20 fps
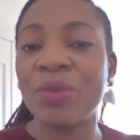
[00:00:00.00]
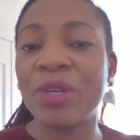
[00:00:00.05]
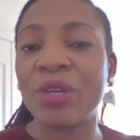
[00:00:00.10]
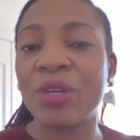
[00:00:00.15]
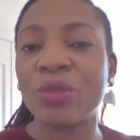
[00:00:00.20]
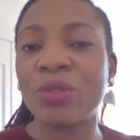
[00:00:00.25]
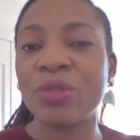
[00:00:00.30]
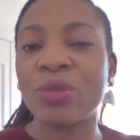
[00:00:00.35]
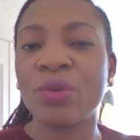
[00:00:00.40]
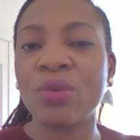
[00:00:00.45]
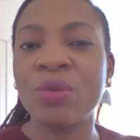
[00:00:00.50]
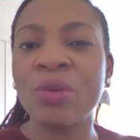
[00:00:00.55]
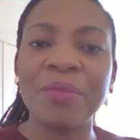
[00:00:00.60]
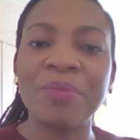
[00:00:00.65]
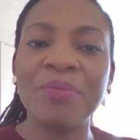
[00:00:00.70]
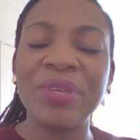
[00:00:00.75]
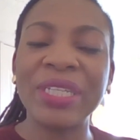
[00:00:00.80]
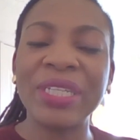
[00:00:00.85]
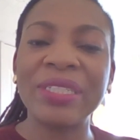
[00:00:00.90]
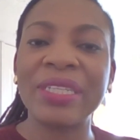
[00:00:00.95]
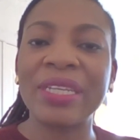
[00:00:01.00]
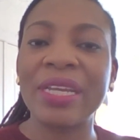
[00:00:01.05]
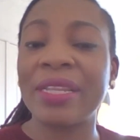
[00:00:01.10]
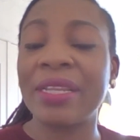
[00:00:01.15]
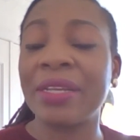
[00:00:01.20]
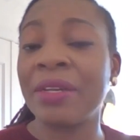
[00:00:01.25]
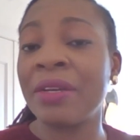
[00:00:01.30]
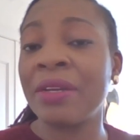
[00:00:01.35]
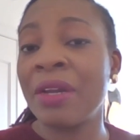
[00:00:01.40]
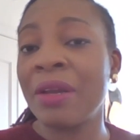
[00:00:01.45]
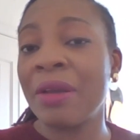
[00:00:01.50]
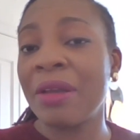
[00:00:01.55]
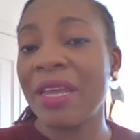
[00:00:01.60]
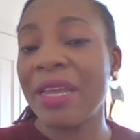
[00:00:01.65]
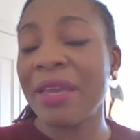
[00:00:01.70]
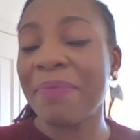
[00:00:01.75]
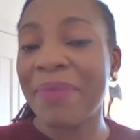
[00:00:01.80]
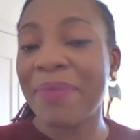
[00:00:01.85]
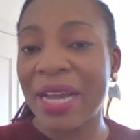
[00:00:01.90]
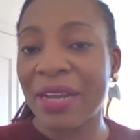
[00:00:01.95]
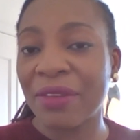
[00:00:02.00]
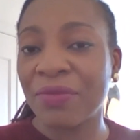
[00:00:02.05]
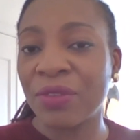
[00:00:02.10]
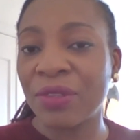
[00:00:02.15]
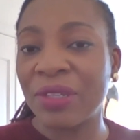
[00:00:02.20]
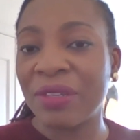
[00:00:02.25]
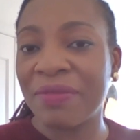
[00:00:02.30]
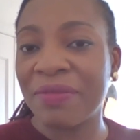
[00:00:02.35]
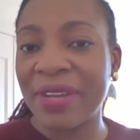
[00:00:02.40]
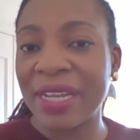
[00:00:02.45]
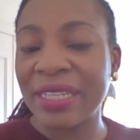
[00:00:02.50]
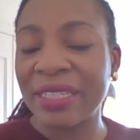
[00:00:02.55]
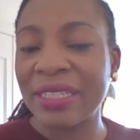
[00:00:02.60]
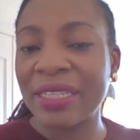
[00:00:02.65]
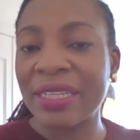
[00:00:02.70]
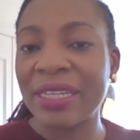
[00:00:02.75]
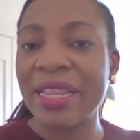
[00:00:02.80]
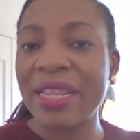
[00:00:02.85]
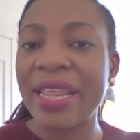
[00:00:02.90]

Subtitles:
We also bring together impactful events